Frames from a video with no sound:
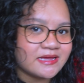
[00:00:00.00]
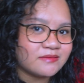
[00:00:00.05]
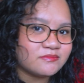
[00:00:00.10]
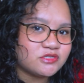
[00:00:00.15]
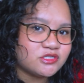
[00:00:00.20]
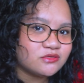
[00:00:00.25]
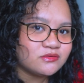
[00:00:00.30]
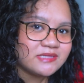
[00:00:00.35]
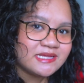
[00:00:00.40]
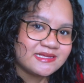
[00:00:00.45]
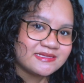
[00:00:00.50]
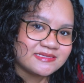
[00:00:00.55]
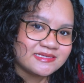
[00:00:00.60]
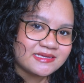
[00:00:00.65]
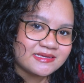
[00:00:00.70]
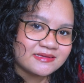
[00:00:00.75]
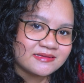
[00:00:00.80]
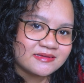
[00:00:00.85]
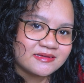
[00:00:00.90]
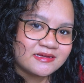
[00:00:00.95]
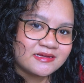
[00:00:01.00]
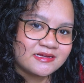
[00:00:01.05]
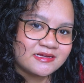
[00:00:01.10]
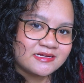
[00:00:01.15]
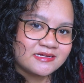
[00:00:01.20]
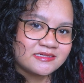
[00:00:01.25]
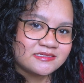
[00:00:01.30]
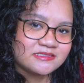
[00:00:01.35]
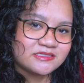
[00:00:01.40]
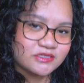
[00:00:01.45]
am too lazy
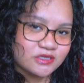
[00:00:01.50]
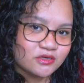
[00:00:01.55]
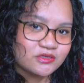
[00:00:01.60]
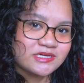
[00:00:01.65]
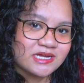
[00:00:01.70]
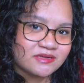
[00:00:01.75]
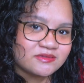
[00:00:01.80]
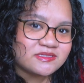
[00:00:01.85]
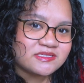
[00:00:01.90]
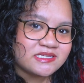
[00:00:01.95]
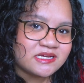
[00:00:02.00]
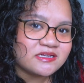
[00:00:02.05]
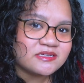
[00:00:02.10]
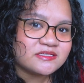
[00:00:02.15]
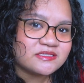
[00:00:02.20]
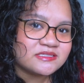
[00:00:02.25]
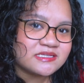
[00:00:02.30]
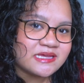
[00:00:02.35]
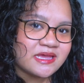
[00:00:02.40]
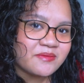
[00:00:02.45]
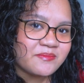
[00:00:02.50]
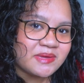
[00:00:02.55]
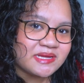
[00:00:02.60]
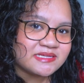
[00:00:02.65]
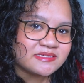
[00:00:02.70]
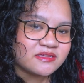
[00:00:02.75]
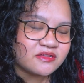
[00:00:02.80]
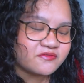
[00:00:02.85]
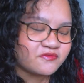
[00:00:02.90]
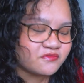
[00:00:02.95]
to go downstairs to get
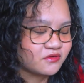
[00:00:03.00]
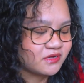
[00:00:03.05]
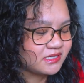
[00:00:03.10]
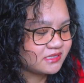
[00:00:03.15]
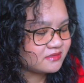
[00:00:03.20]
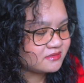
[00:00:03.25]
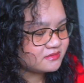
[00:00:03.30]
myself one.